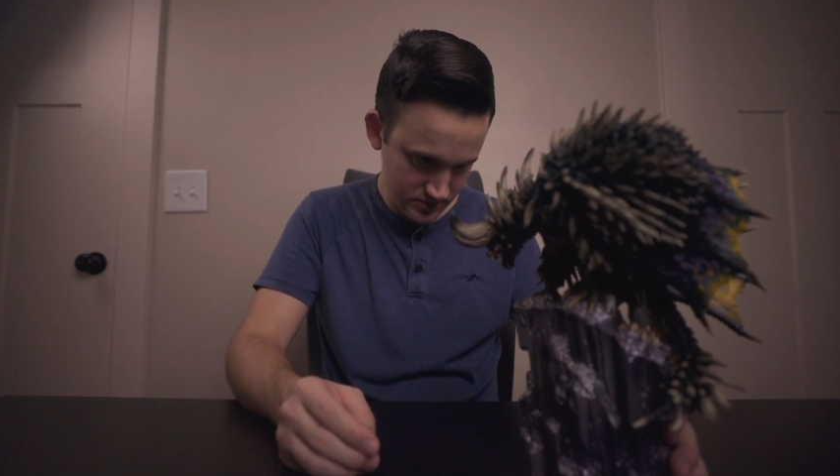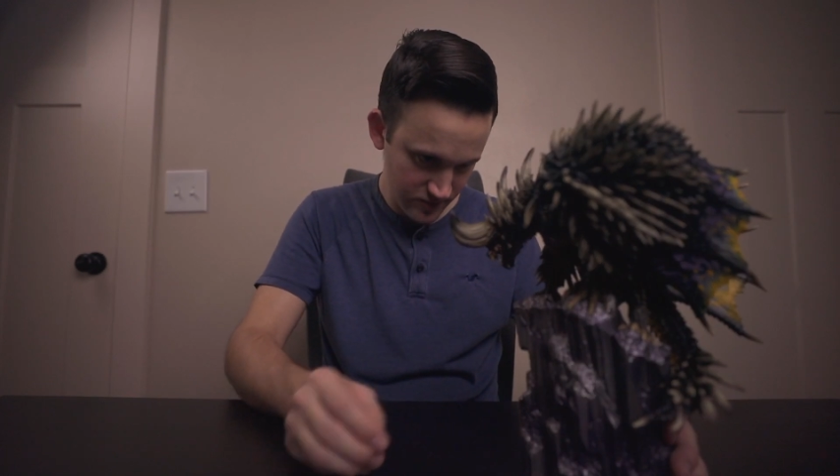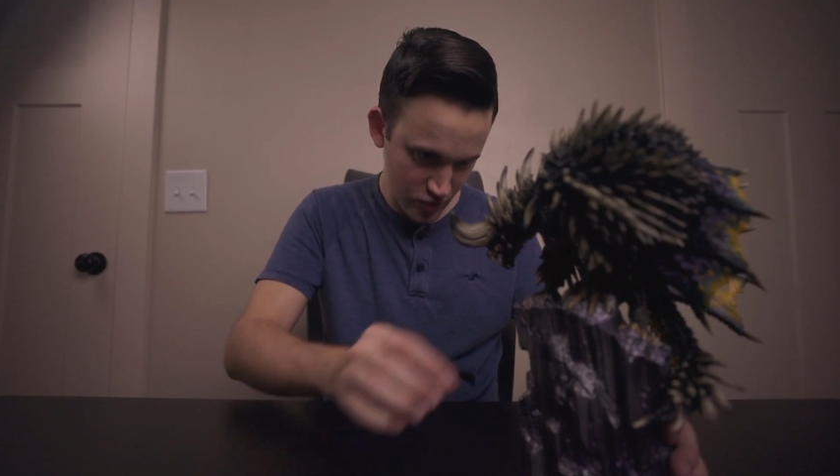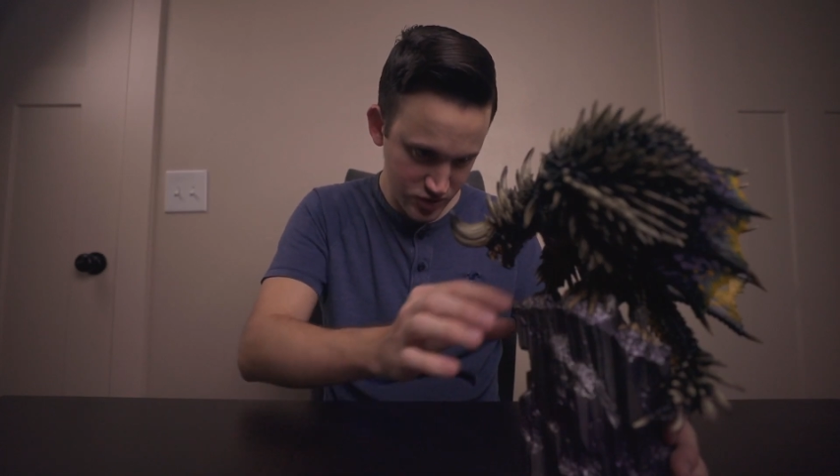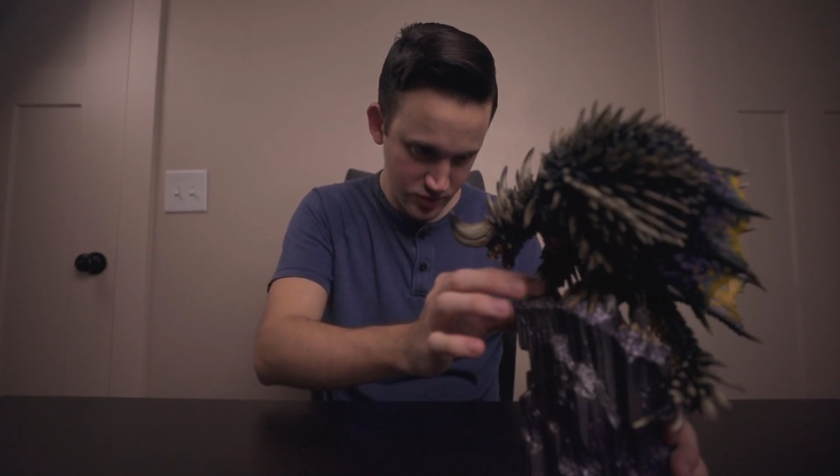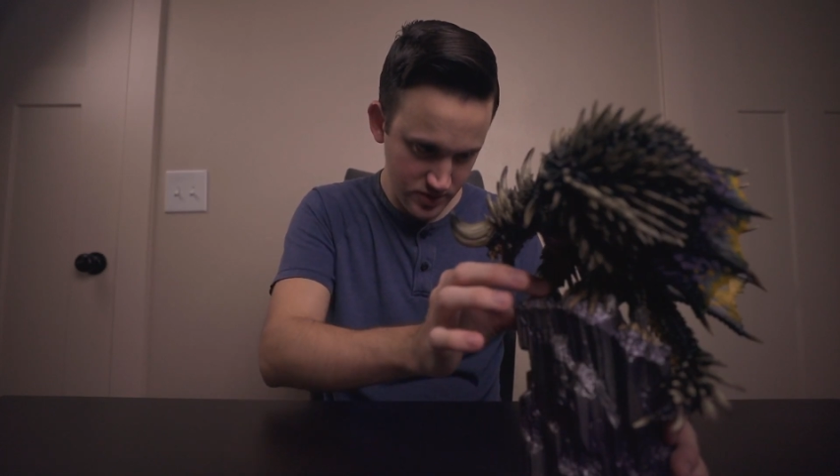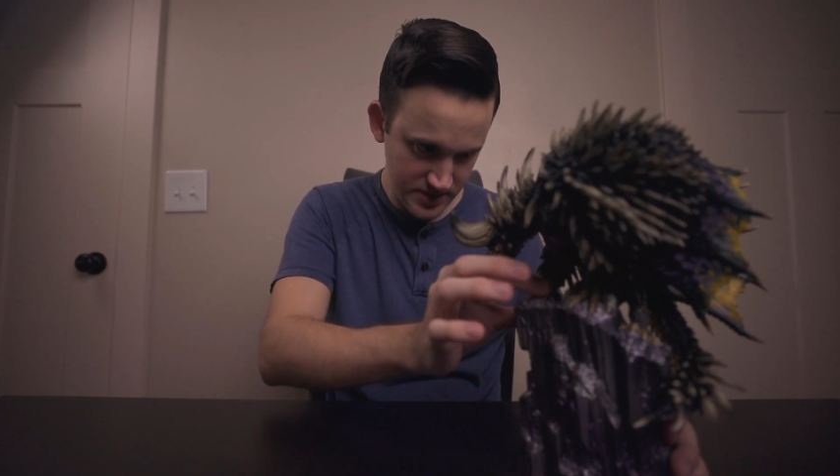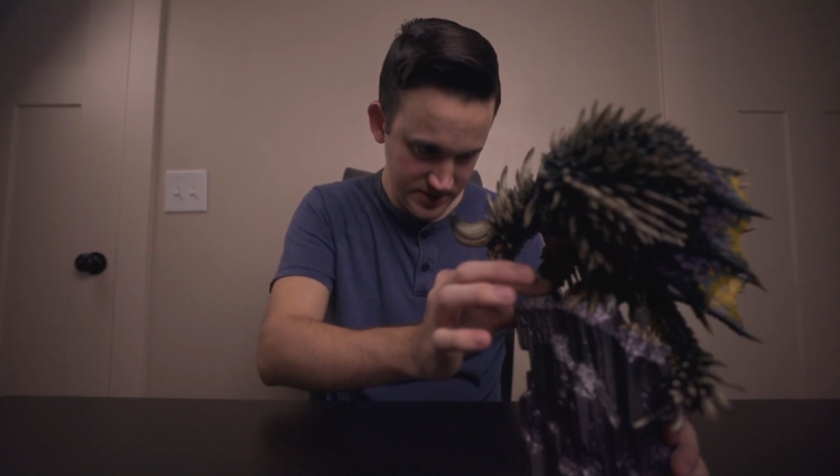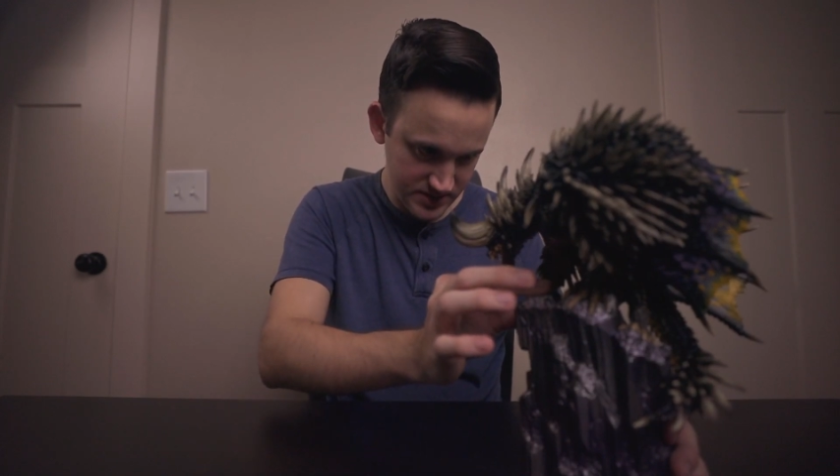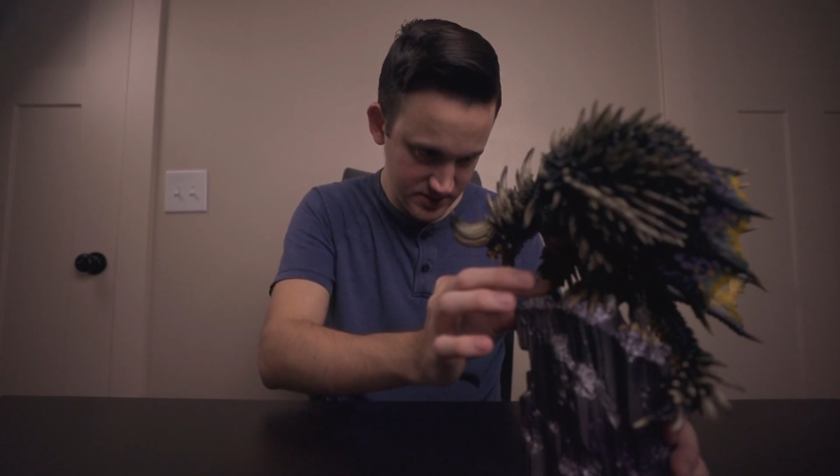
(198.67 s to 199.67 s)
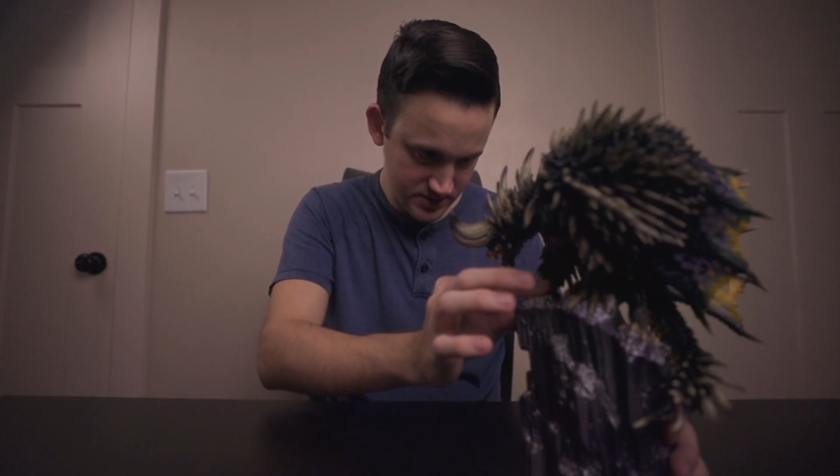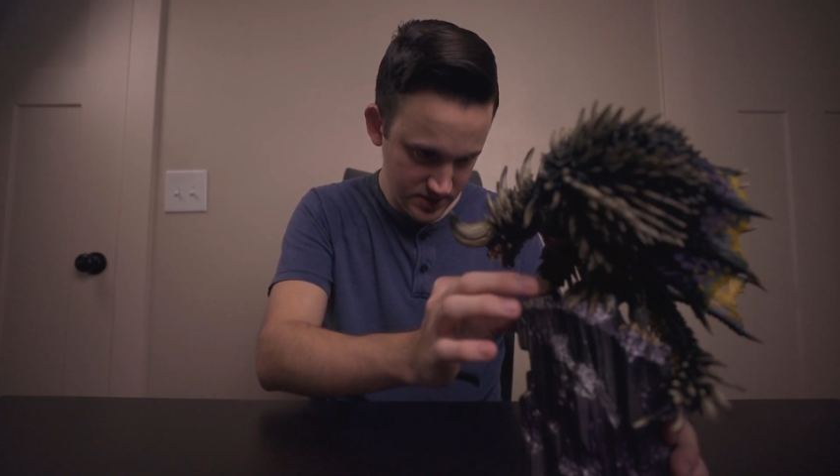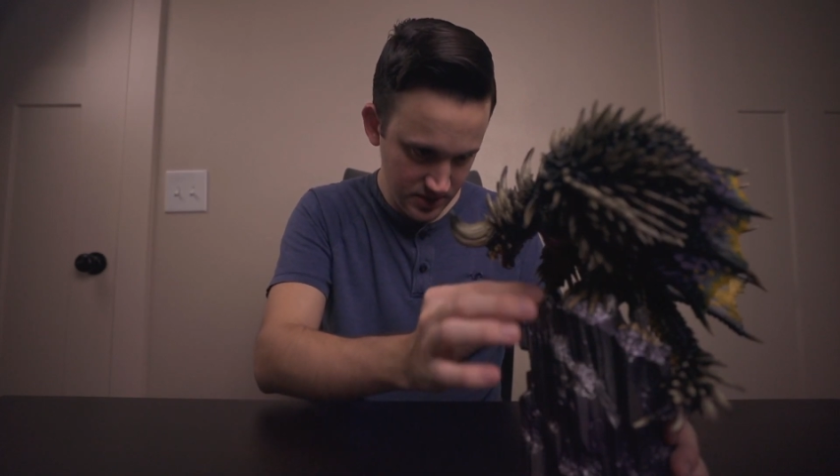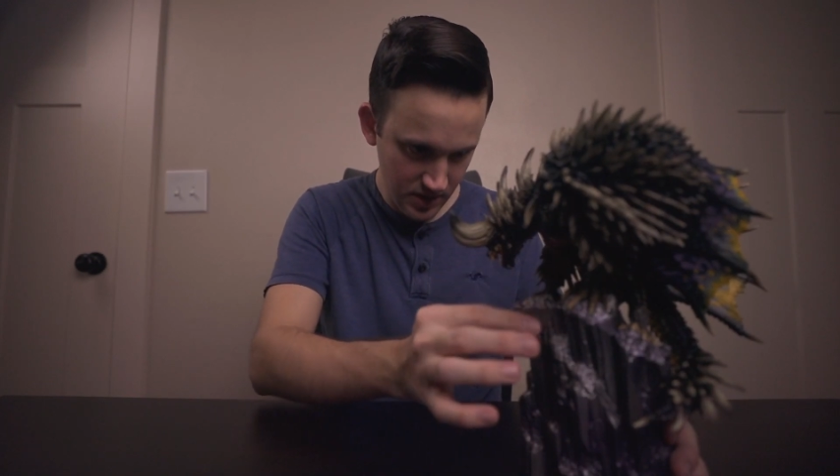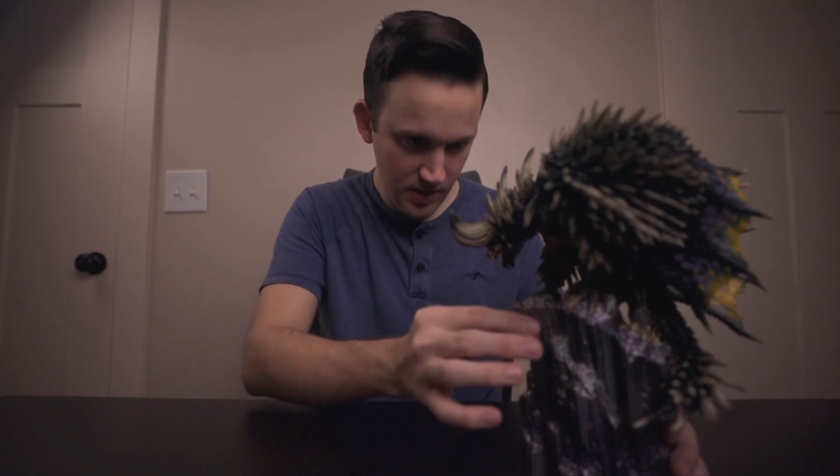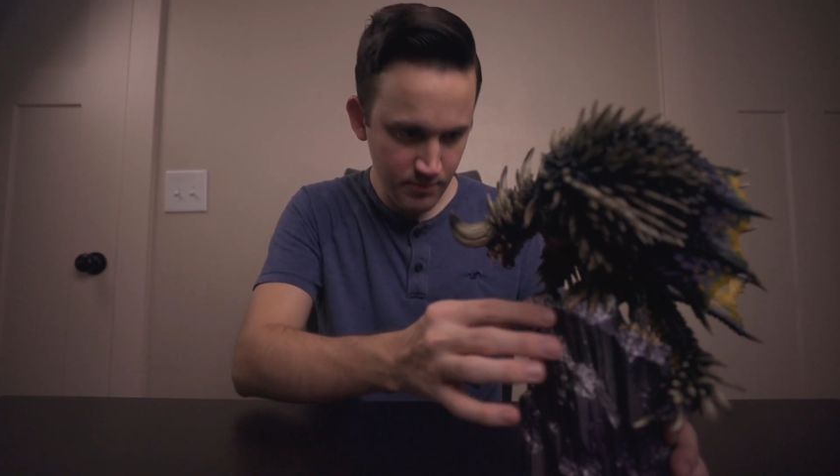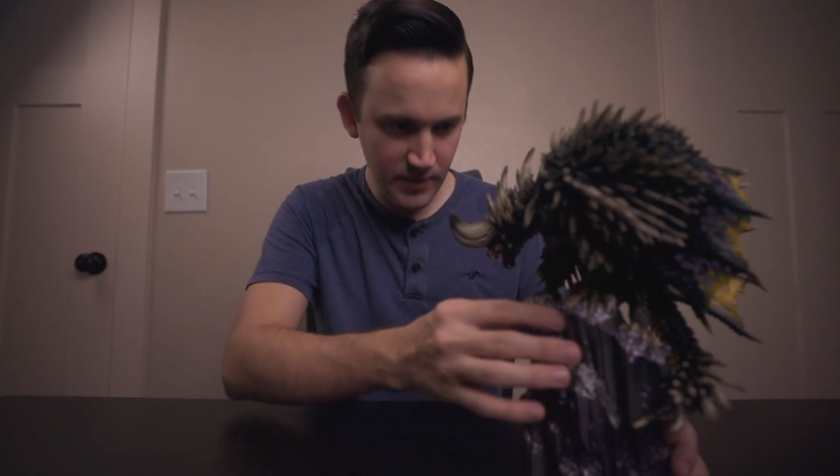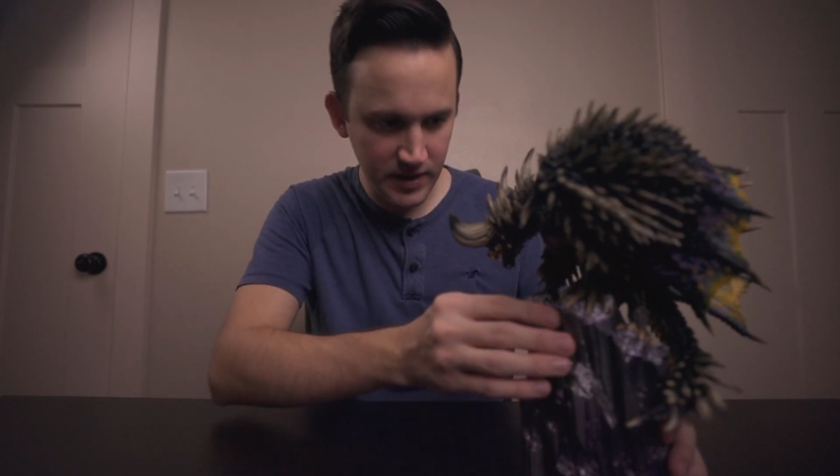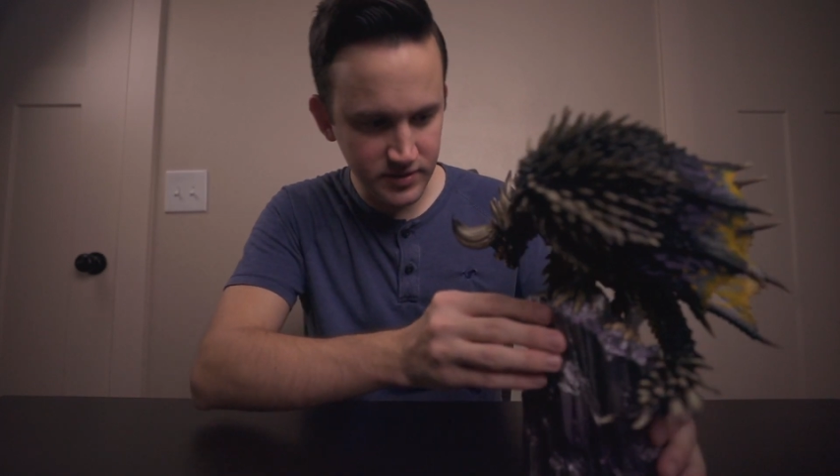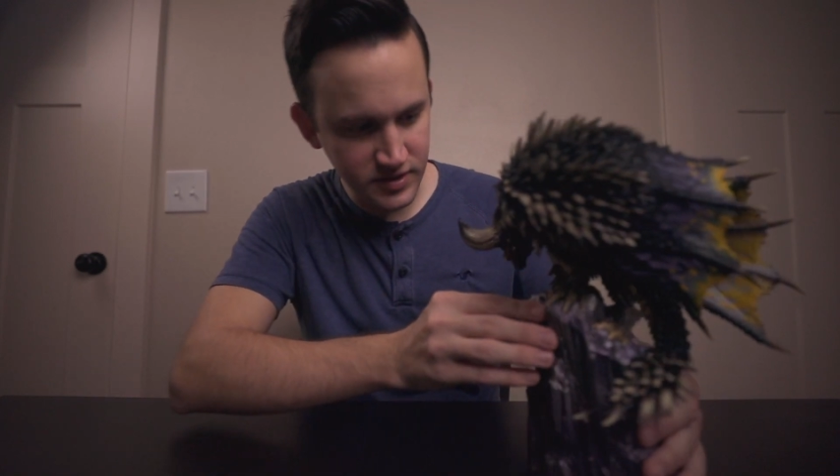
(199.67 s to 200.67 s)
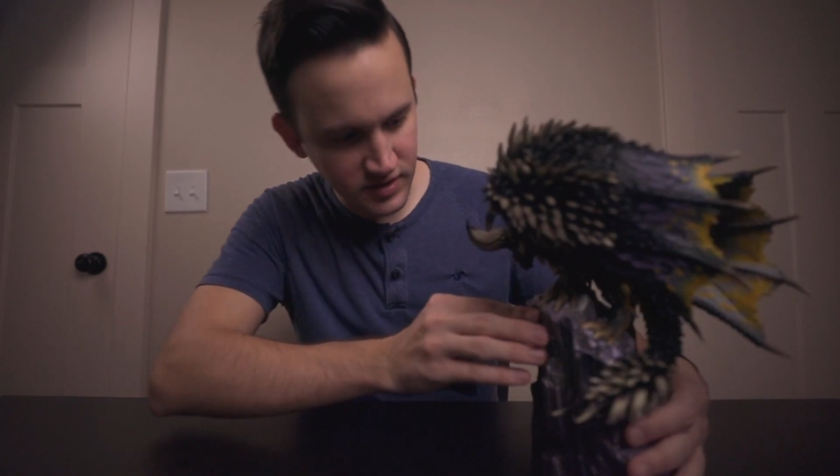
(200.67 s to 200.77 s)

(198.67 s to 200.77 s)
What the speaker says: Of course, where he's mounted